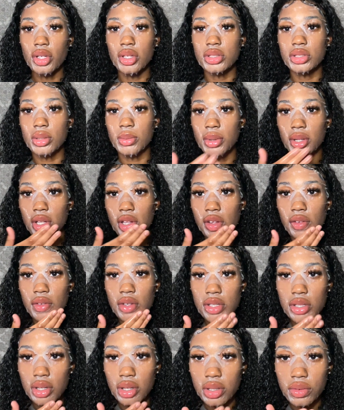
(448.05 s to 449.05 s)
So I'm gonna leave
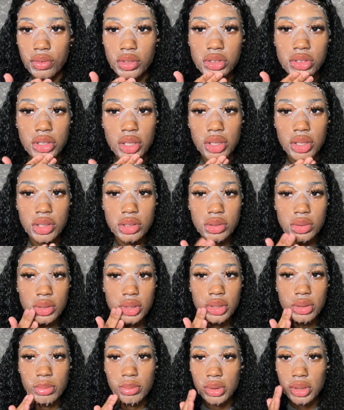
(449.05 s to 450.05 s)
this on for ten to
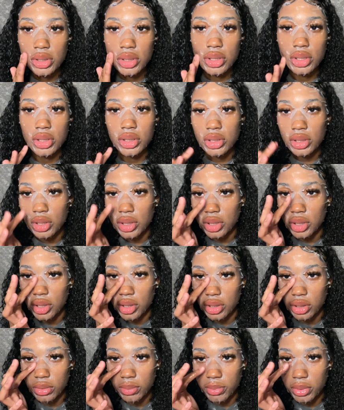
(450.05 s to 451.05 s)
twenty minutes, and
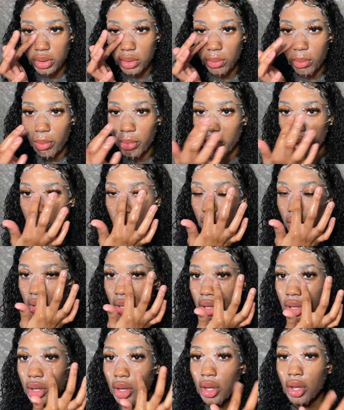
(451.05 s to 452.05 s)
I'll be
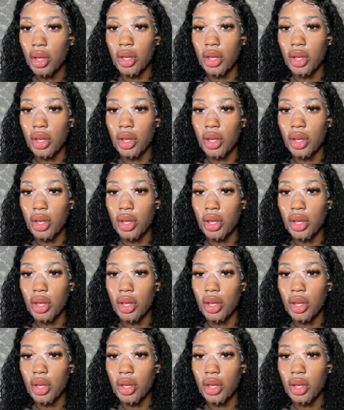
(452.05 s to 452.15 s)
back,